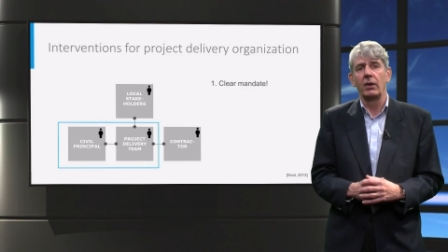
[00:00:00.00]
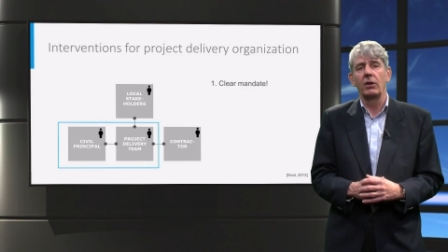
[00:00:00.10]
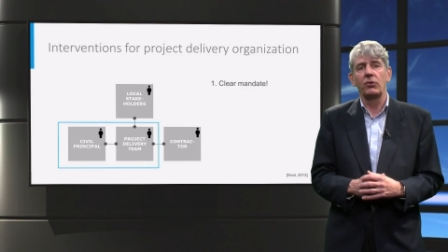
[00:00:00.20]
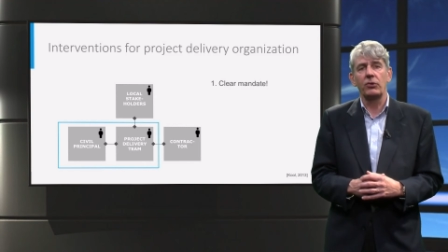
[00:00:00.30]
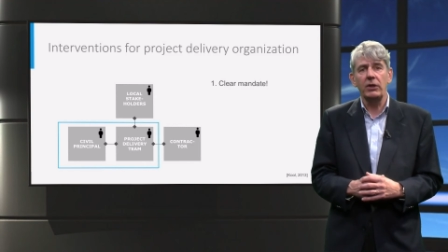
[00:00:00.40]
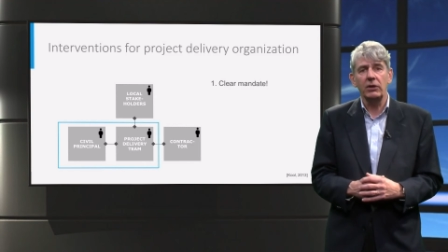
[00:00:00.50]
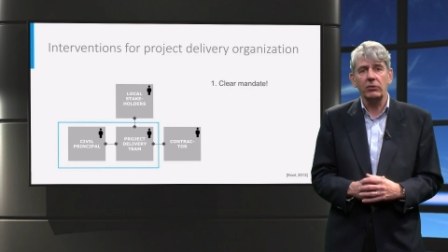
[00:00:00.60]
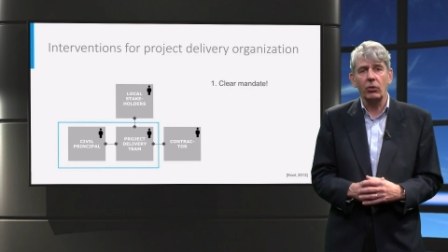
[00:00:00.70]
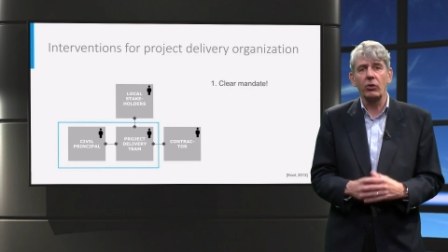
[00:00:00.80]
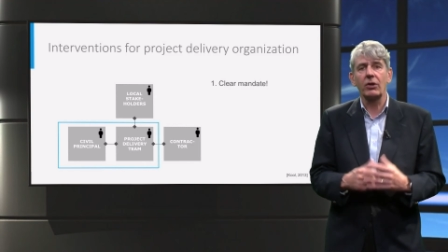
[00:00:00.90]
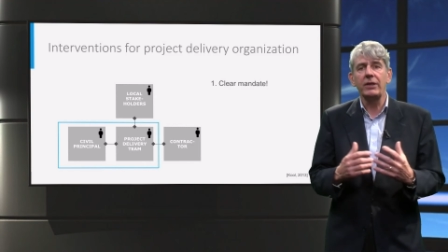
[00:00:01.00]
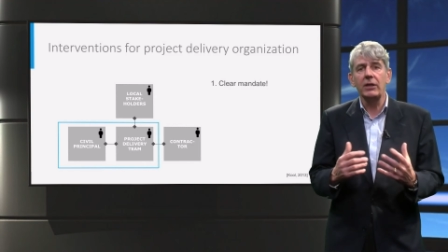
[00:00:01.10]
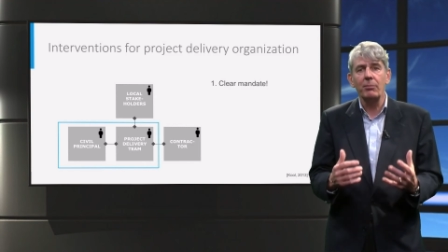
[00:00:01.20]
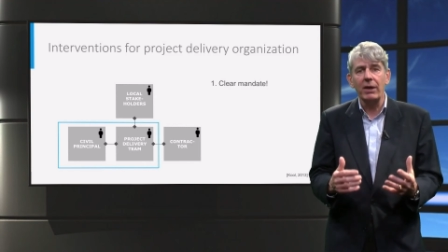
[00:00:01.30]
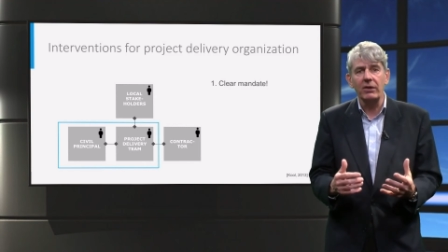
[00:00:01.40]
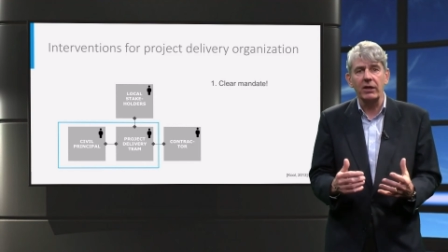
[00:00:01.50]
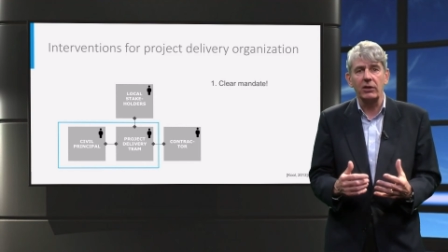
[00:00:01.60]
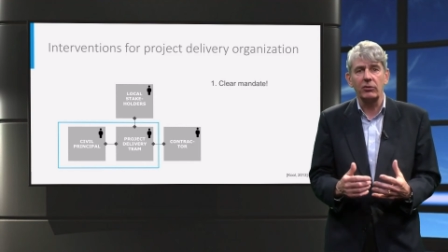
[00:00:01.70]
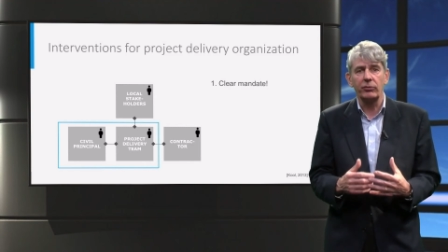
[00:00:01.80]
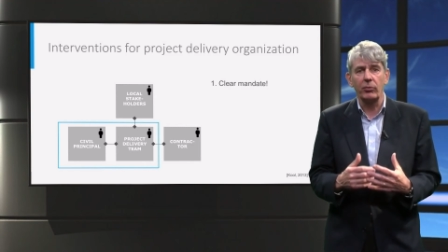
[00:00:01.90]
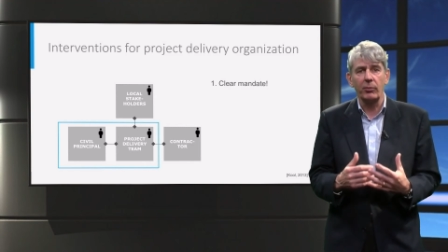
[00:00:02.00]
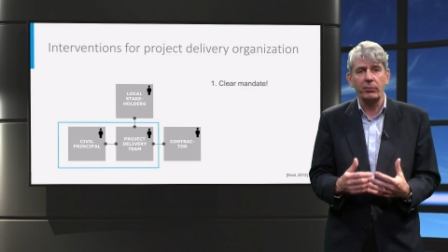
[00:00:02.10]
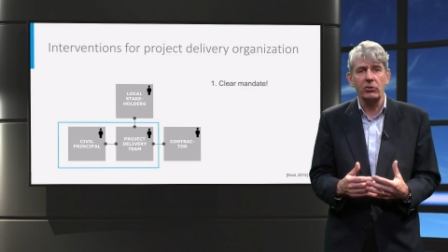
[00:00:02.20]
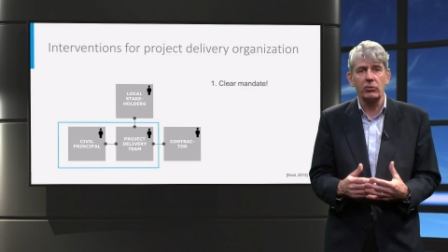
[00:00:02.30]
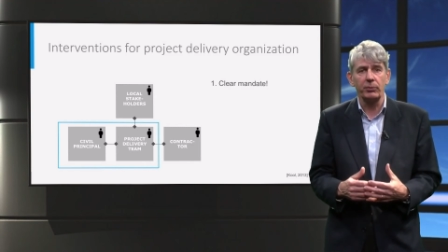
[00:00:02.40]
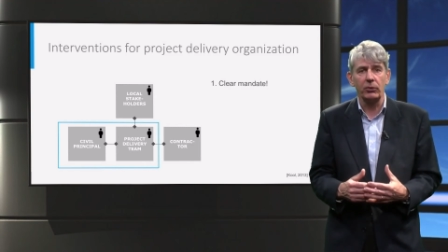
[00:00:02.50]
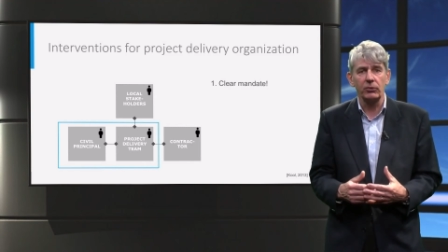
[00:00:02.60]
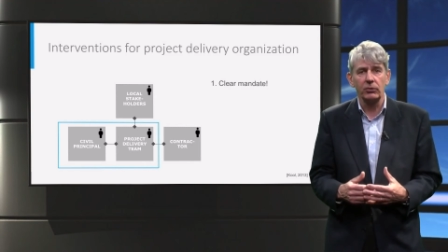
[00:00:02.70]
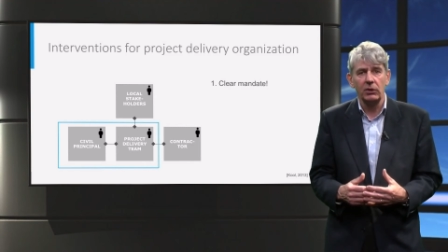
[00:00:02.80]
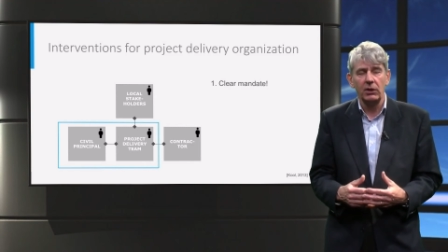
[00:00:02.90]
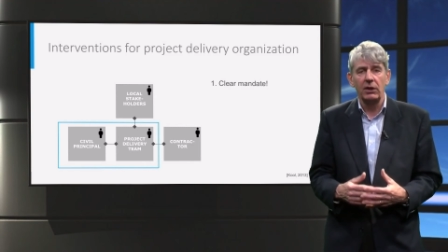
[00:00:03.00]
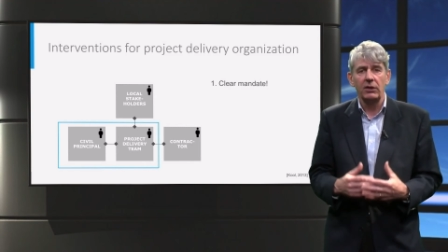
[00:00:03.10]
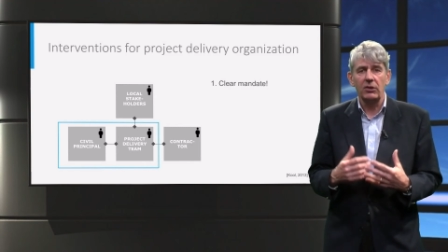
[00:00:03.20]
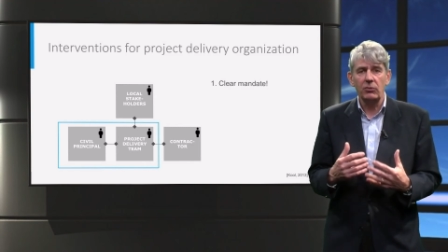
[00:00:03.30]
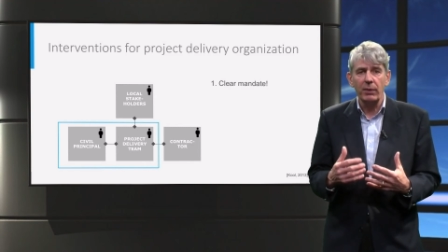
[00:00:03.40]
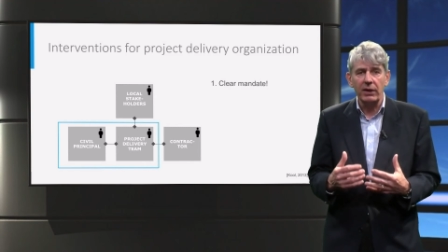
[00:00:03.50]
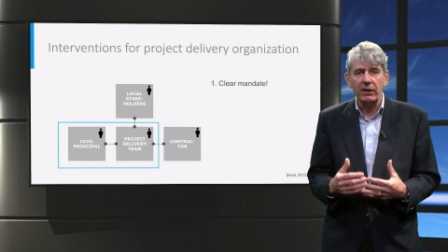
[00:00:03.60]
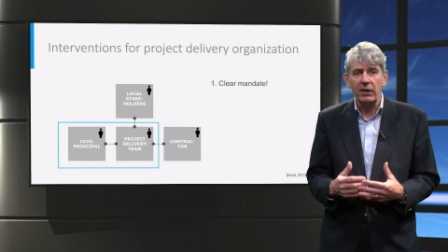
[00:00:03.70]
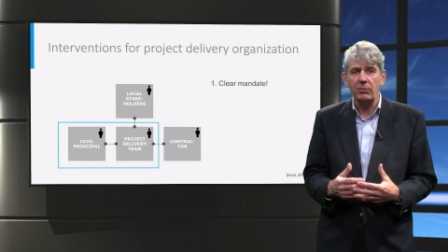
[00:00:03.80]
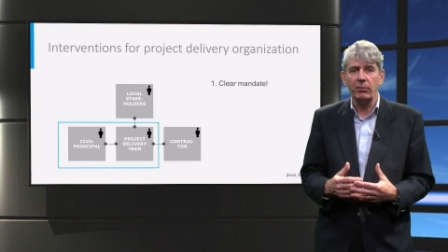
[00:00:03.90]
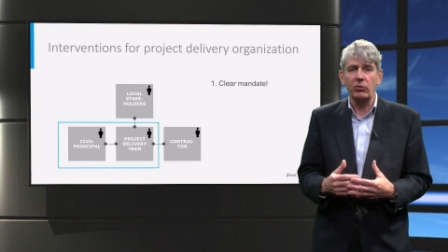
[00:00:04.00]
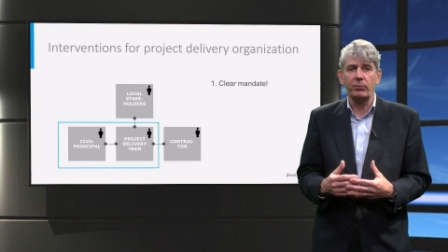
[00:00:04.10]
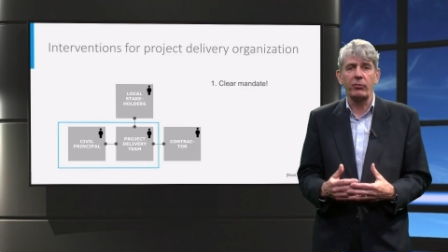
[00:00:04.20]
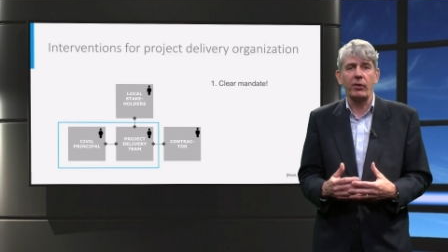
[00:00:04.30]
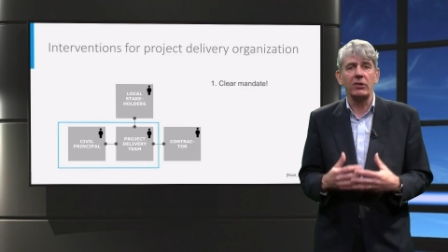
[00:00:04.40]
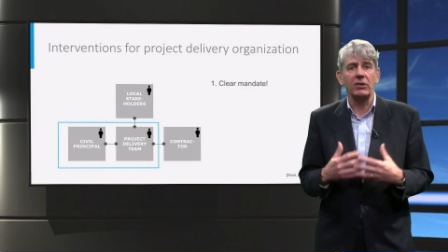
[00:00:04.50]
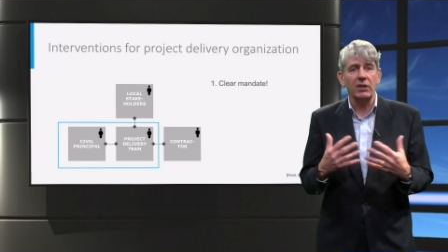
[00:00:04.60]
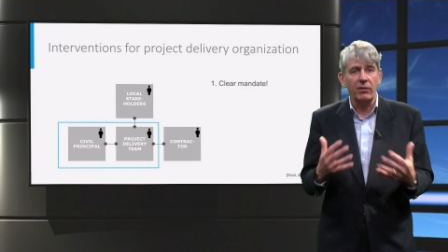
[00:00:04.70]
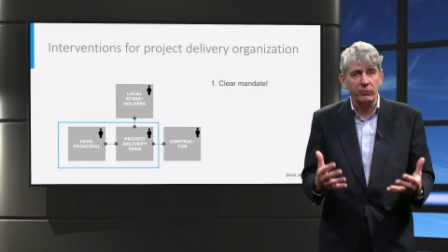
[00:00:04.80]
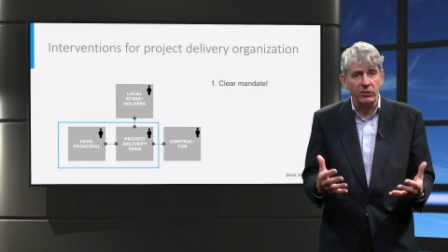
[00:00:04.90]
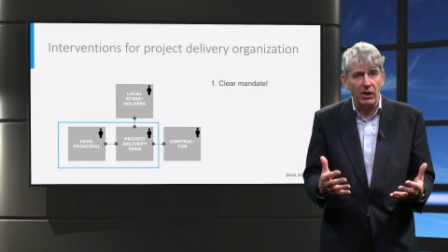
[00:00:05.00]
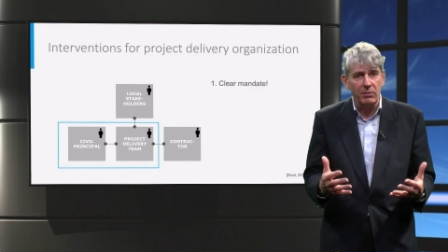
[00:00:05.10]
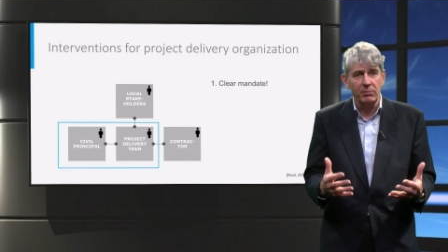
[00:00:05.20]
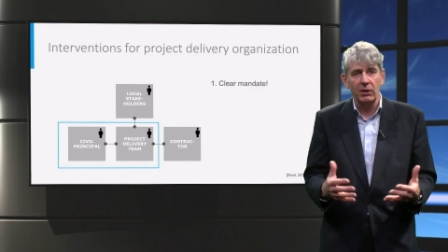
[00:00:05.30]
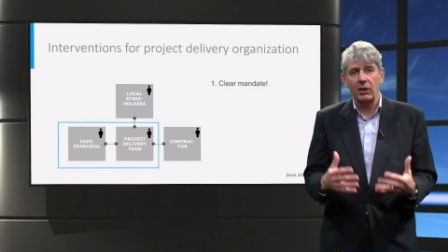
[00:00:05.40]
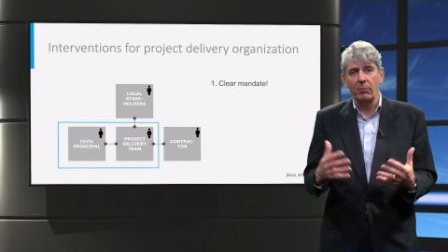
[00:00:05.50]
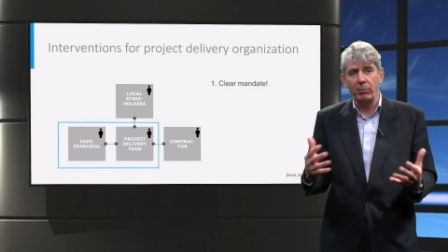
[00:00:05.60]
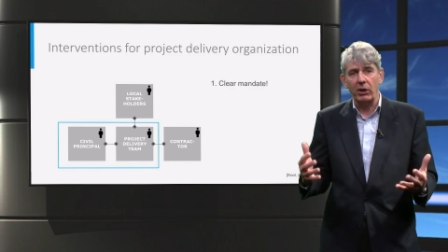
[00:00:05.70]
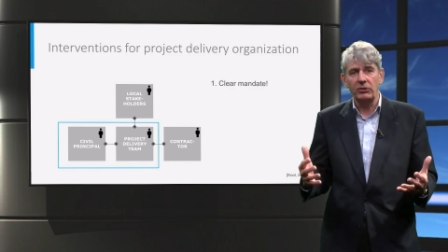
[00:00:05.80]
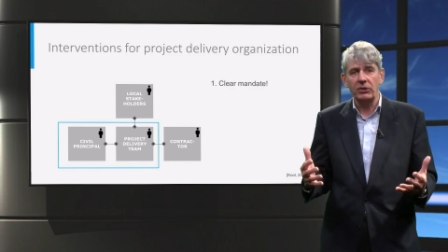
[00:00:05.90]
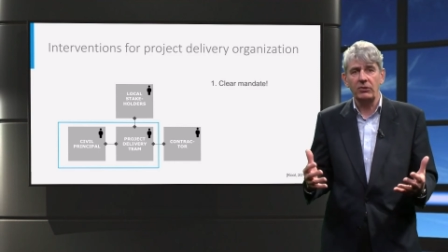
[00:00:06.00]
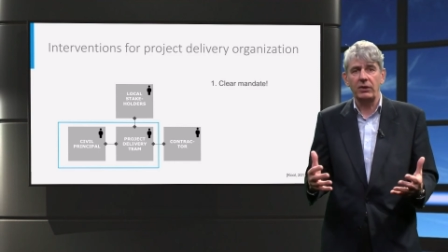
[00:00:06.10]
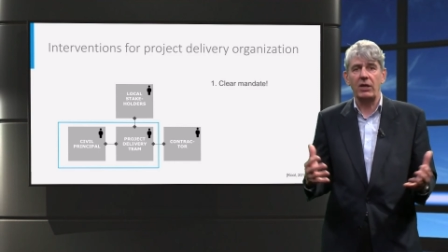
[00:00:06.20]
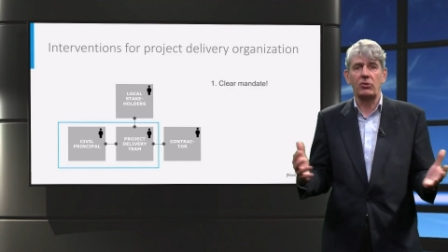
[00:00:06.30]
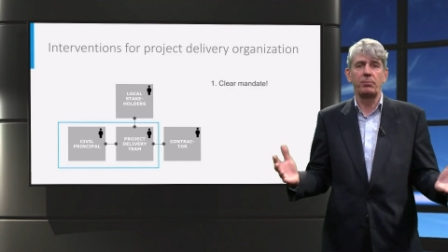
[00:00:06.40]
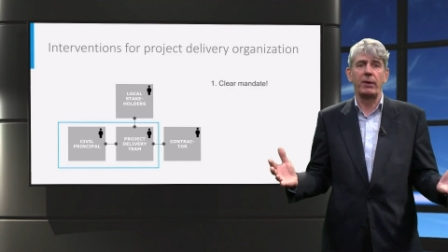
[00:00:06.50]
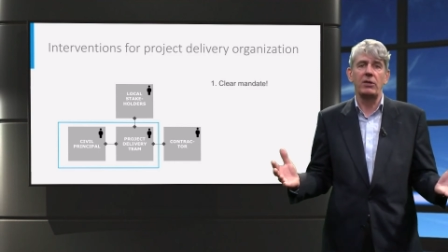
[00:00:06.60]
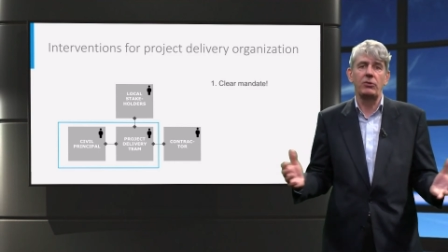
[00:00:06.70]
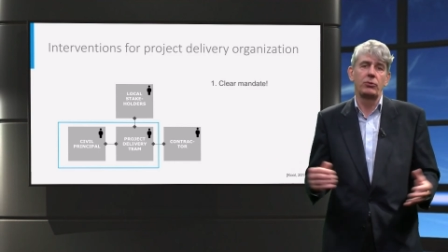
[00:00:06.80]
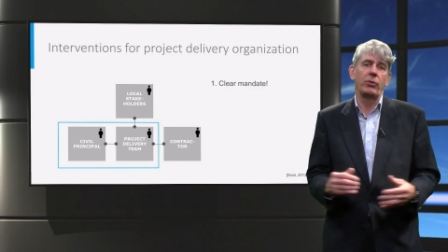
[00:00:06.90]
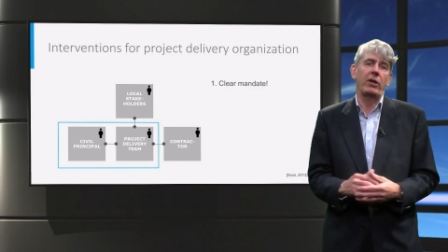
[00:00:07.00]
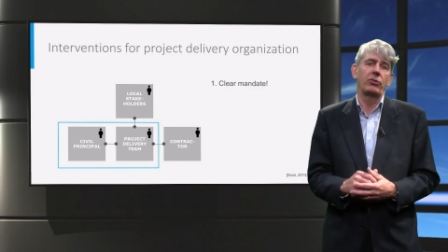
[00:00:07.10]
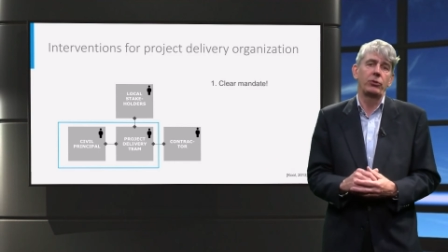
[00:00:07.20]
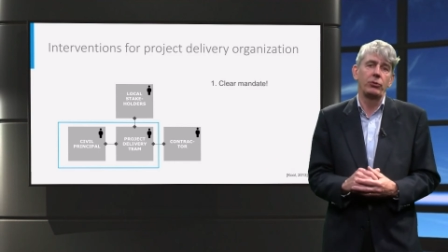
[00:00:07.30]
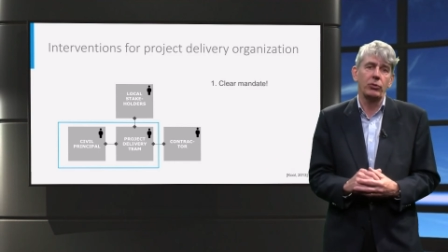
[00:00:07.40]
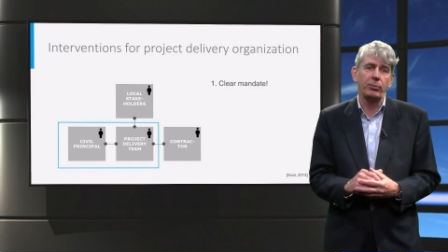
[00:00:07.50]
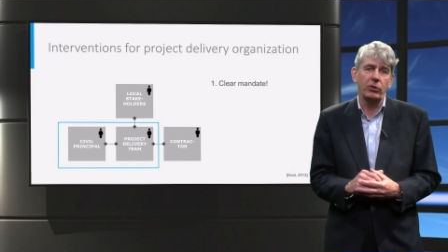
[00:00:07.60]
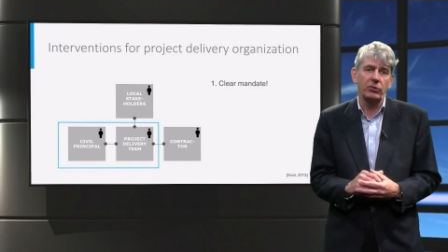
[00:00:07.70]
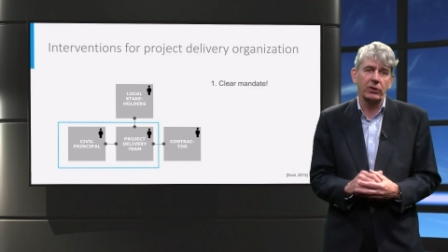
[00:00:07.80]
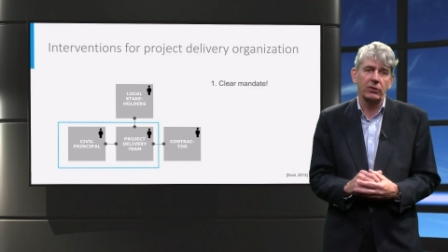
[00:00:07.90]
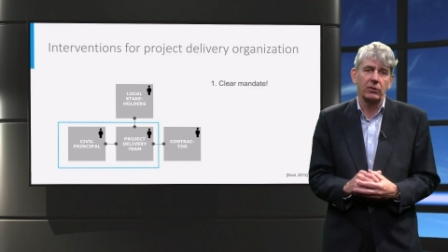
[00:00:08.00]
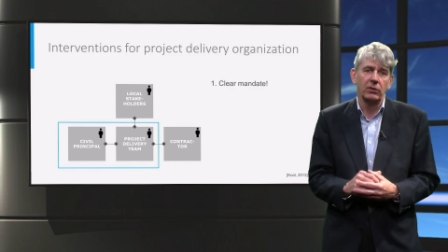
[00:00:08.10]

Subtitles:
Steer on a clear mandate from the principals. This mandate must provide enough time, budget and space to execute the project.